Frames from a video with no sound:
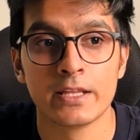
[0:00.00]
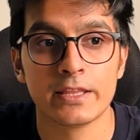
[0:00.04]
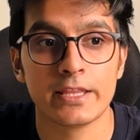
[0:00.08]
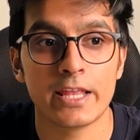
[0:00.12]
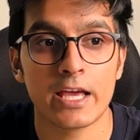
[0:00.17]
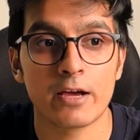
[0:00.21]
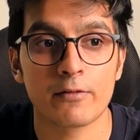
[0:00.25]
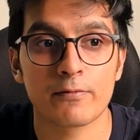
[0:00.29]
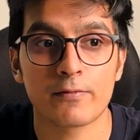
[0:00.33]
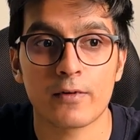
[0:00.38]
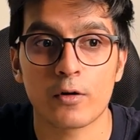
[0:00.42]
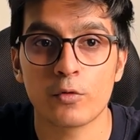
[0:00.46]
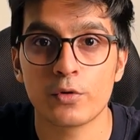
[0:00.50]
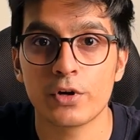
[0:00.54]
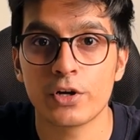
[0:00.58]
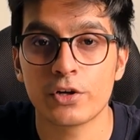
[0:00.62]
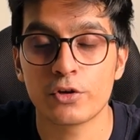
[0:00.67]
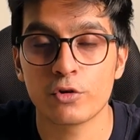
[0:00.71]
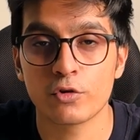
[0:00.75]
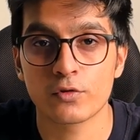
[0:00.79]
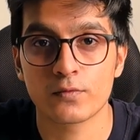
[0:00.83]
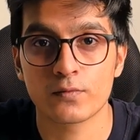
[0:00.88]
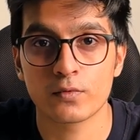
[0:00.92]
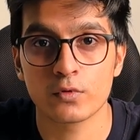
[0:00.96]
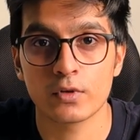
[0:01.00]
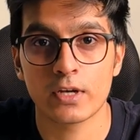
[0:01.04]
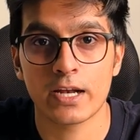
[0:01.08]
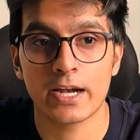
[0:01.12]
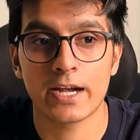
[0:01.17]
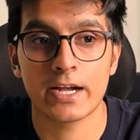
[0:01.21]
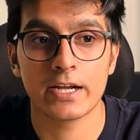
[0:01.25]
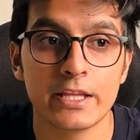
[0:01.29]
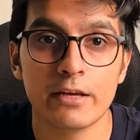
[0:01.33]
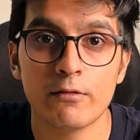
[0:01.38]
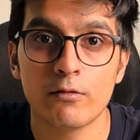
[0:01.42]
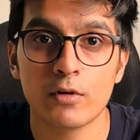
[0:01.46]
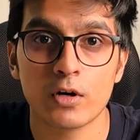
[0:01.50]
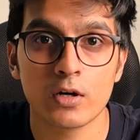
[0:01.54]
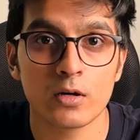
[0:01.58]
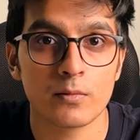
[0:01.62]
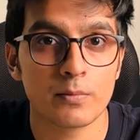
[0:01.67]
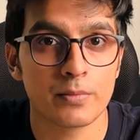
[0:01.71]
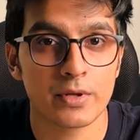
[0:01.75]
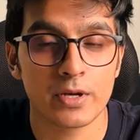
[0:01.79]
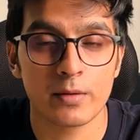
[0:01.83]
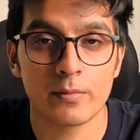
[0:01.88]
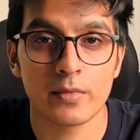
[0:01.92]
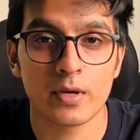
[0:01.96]
they have found it useful and they were a
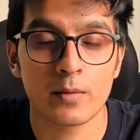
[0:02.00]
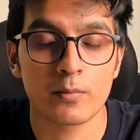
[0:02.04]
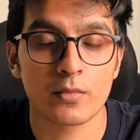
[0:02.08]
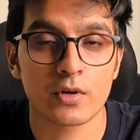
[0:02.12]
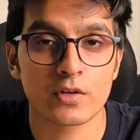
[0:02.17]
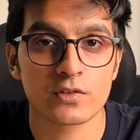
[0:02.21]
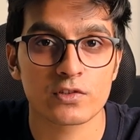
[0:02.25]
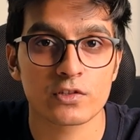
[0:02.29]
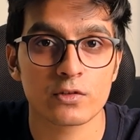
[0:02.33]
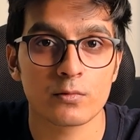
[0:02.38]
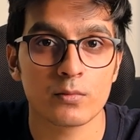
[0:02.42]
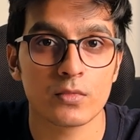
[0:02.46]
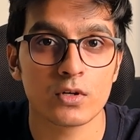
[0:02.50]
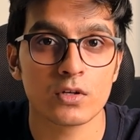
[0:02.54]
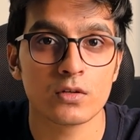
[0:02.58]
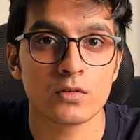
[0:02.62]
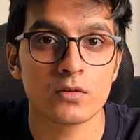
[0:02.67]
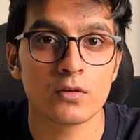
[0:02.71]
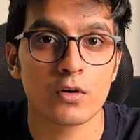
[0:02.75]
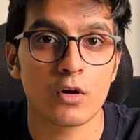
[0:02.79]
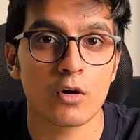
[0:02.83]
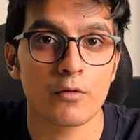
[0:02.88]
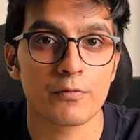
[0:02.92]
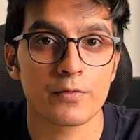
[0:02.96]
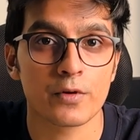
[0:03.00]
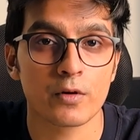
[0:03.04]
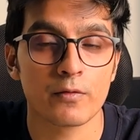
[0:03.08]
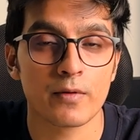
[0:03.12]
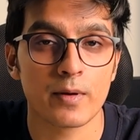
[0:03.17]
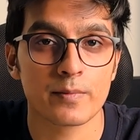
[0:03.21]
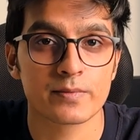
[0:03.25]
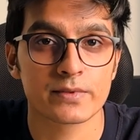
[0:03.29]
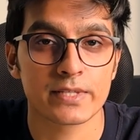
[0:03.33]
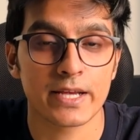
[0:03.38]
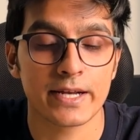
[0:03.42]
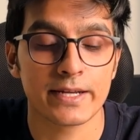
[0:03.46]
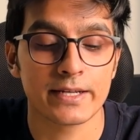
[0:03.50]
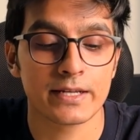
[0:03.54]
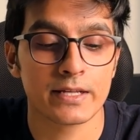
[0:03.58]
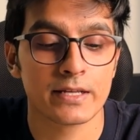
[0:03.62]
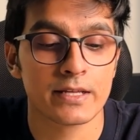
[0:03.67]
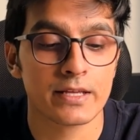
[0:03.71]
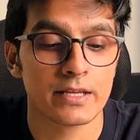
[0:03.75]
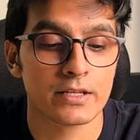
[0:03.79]
premium customer of your website.